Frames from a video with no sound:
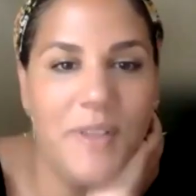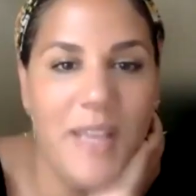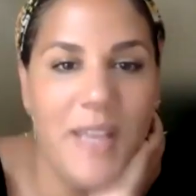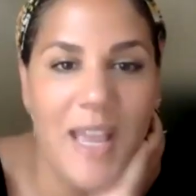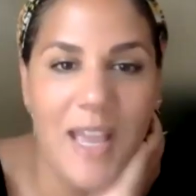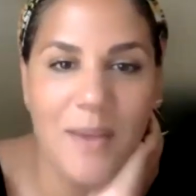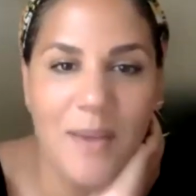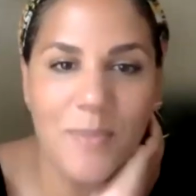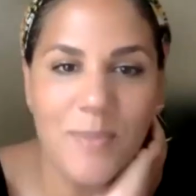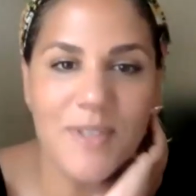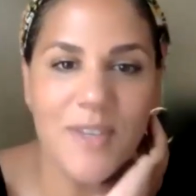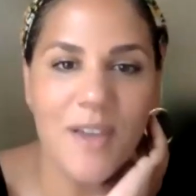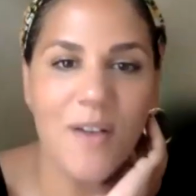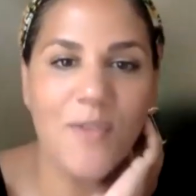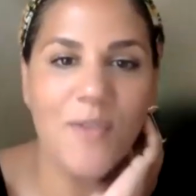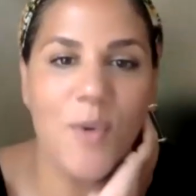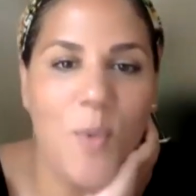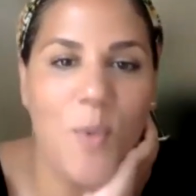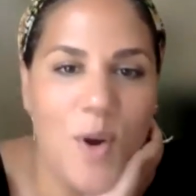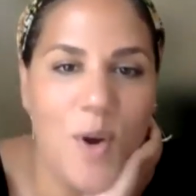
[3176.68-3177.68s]
names of
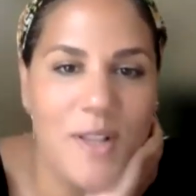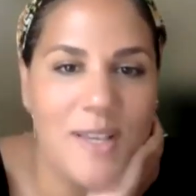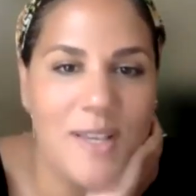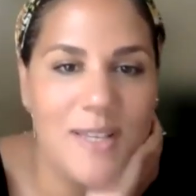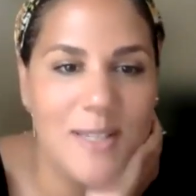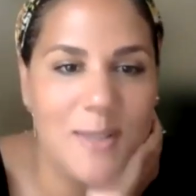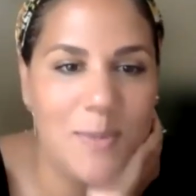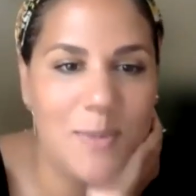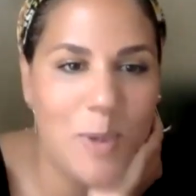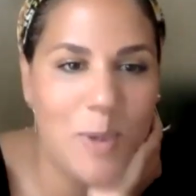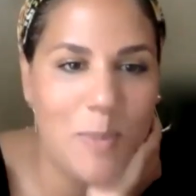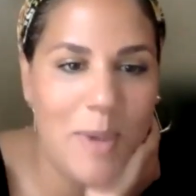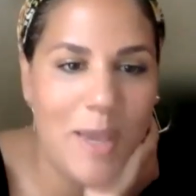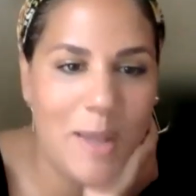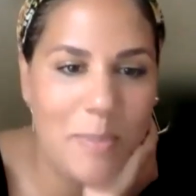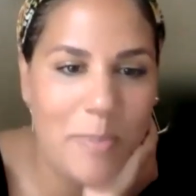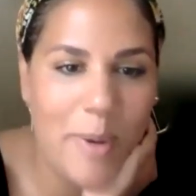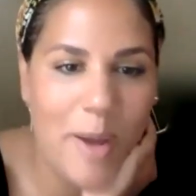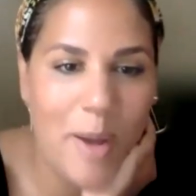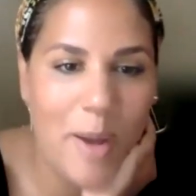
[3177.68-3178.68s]
awardees be
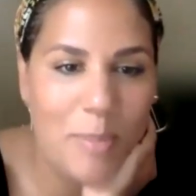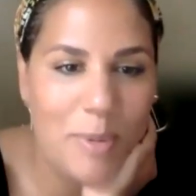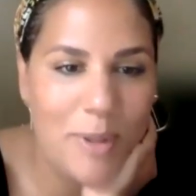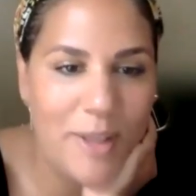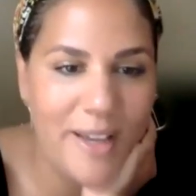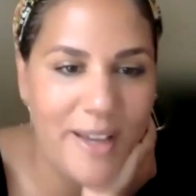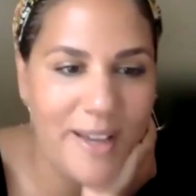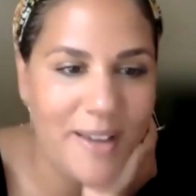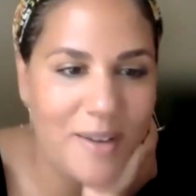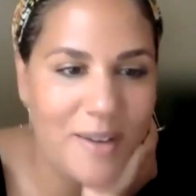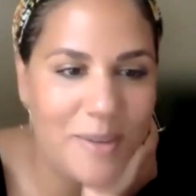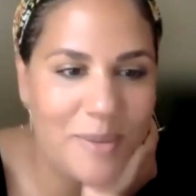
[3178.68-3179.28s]
made public?